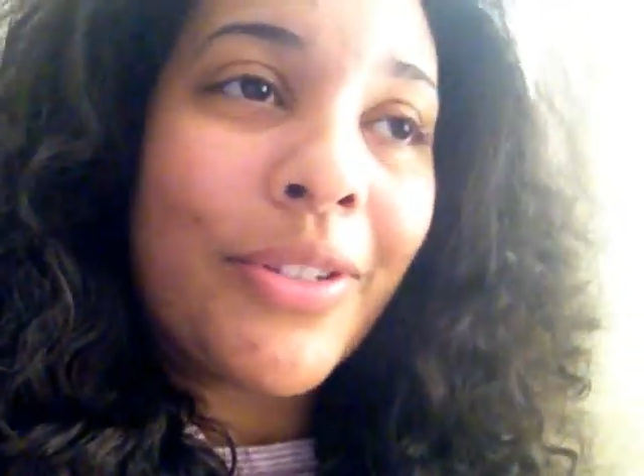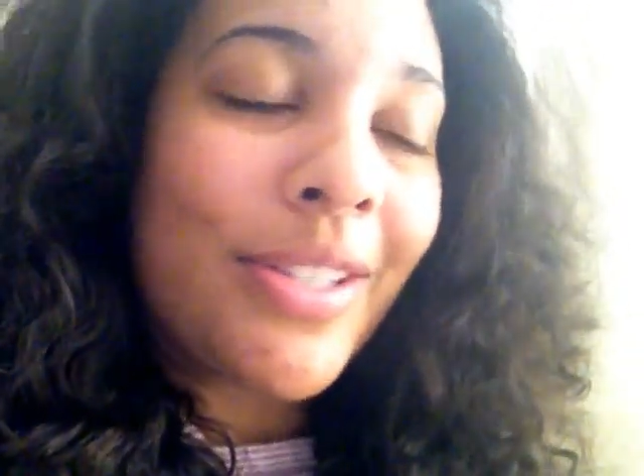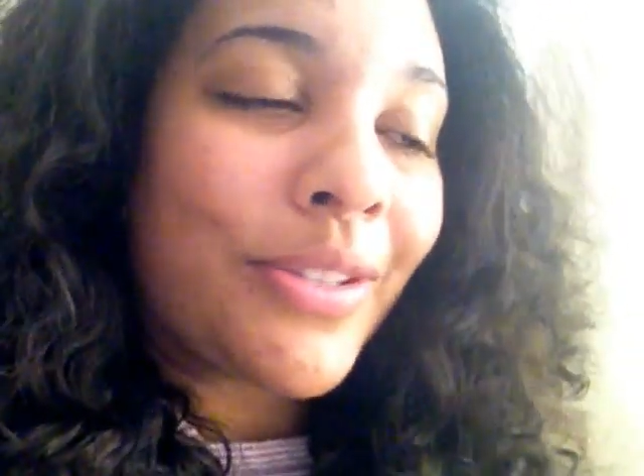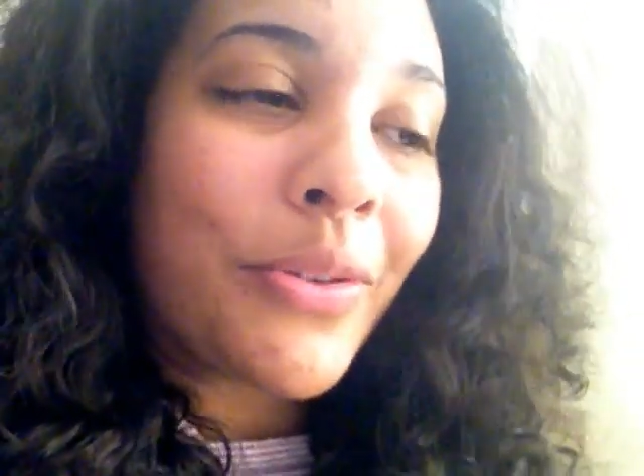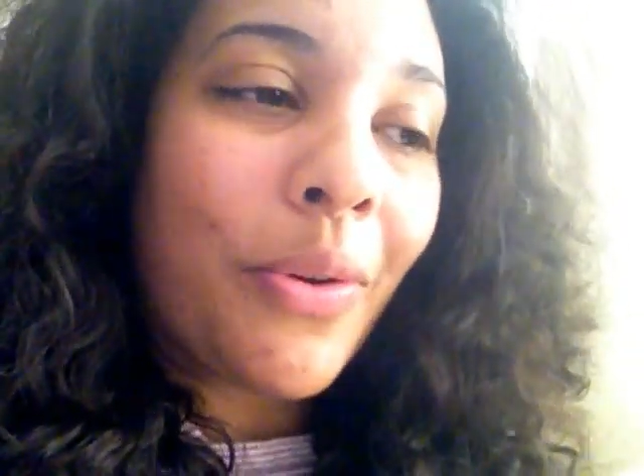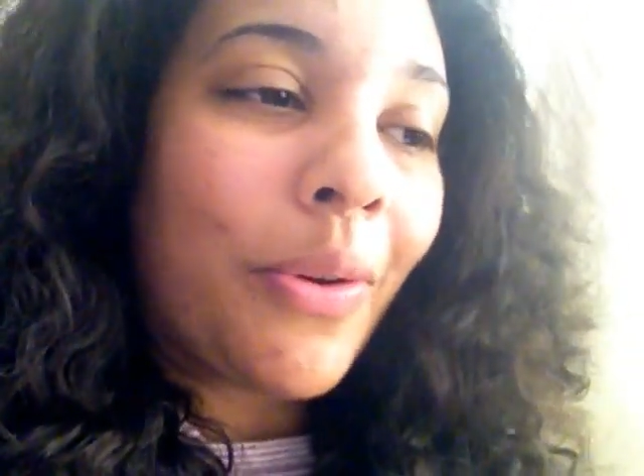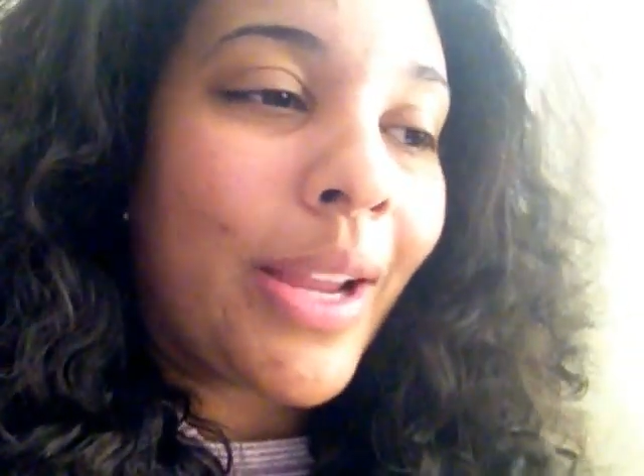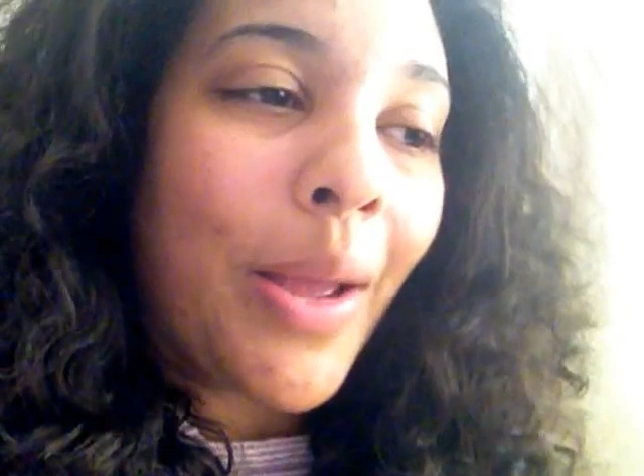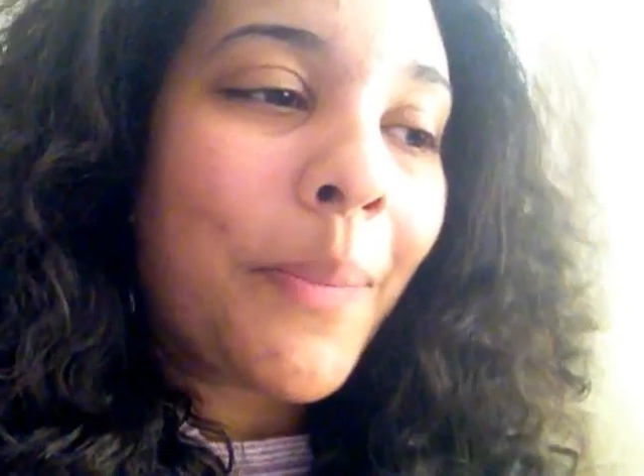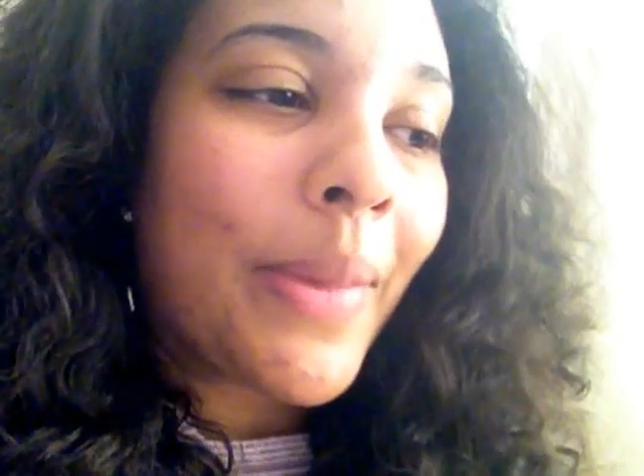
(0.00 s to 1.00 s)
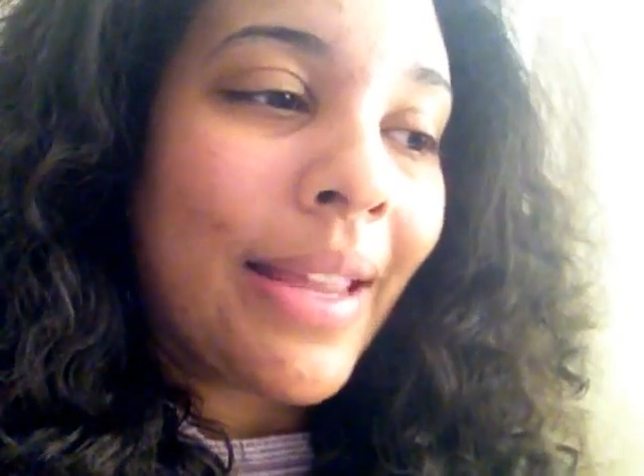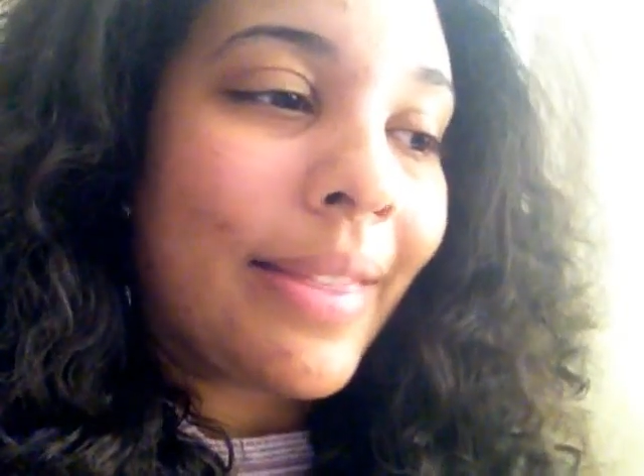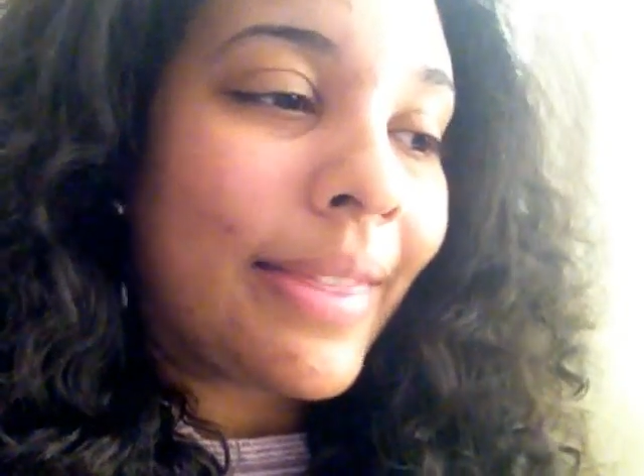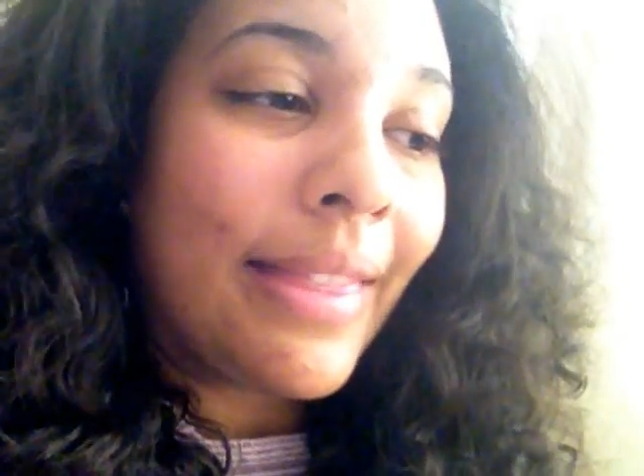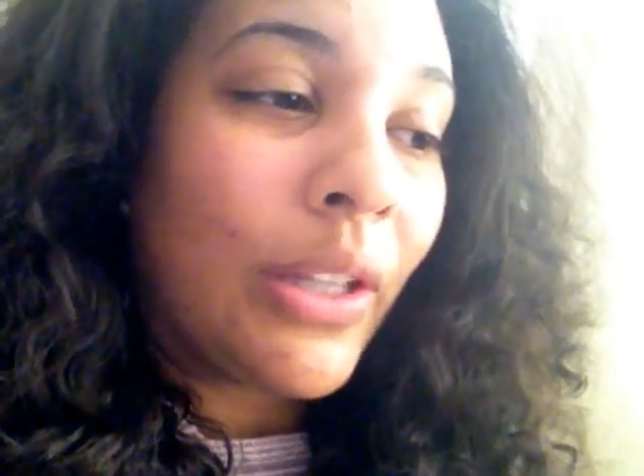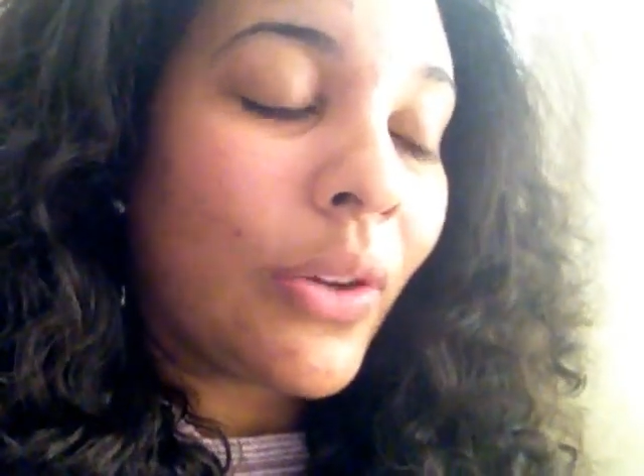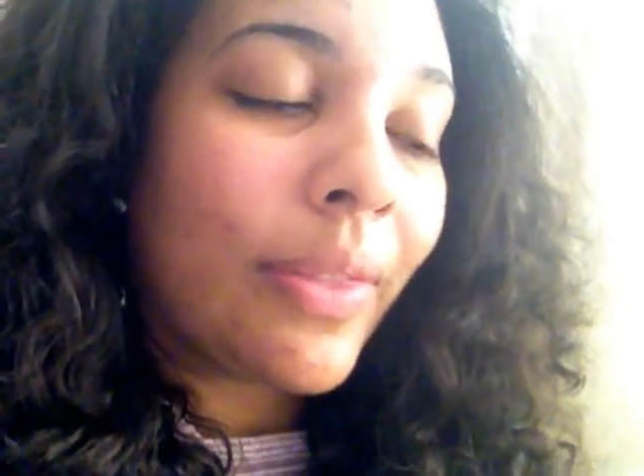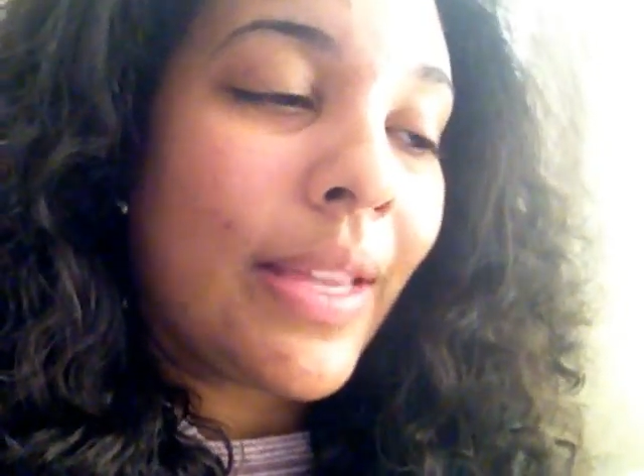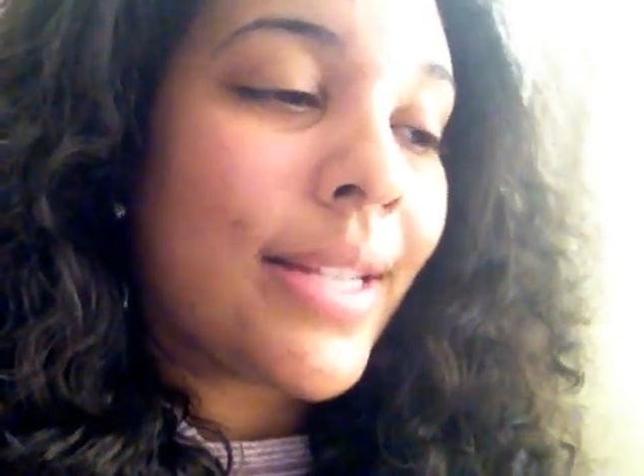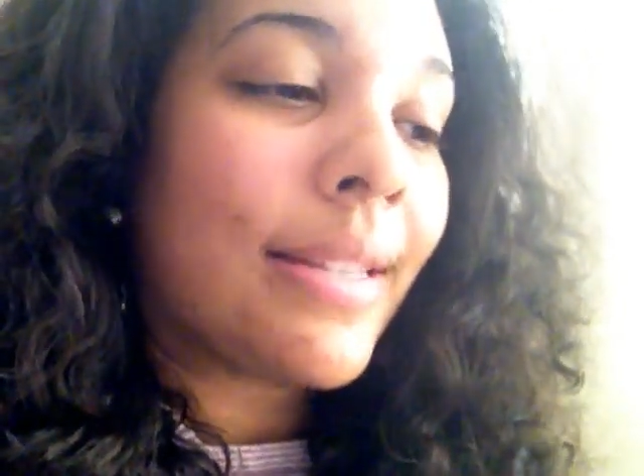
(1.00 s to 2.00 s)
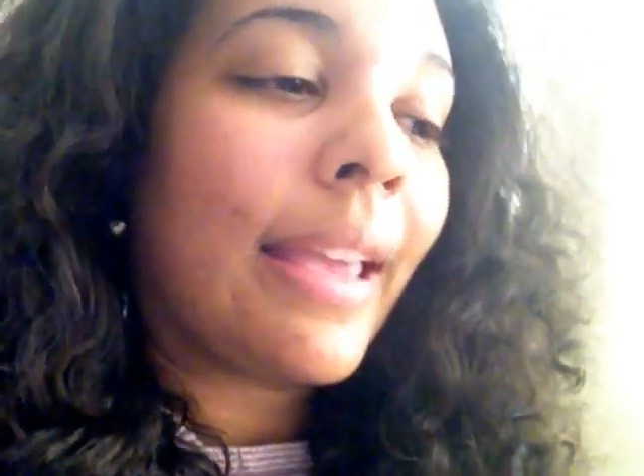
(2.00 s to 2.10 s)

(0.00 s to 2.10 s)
just growing up and little things